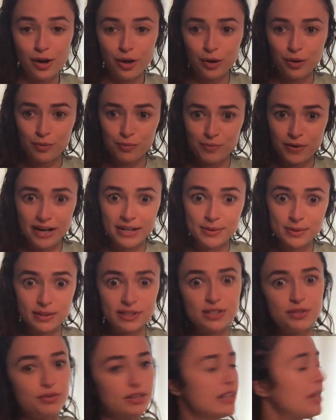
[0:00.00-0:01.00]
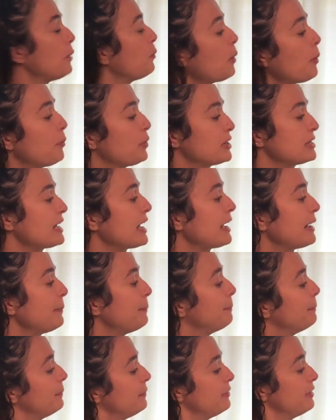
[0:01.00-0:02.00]
All right, so let's read that one more time.
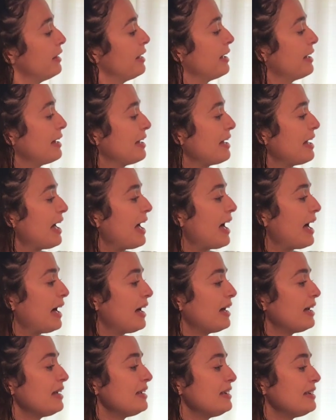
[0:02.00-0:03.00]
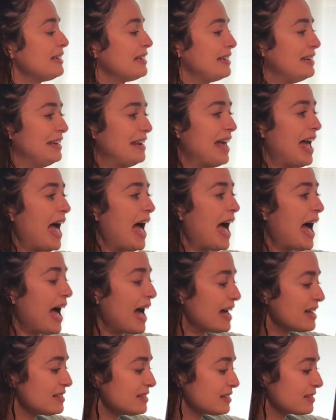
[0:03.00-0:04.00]
I can
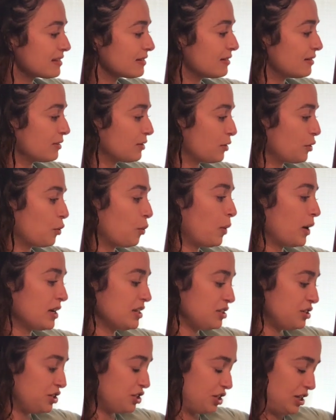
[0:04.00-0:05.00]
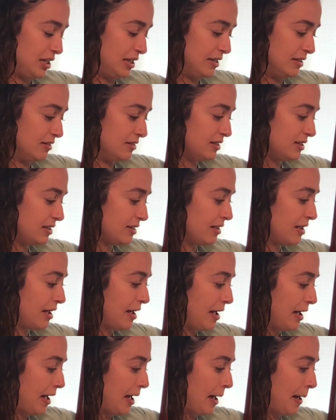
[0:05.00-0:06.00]
ask questions
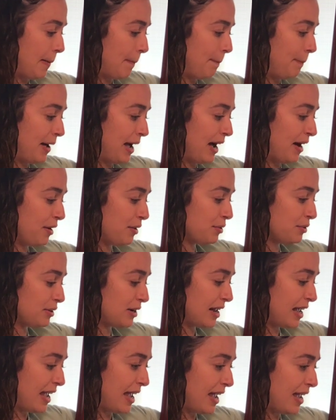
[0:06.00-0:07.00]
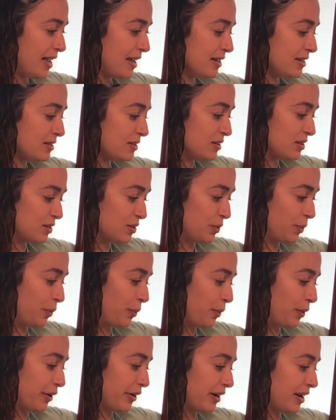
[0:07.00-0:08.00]
about a
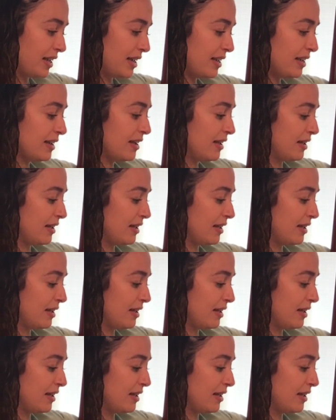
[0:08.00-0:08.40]
story.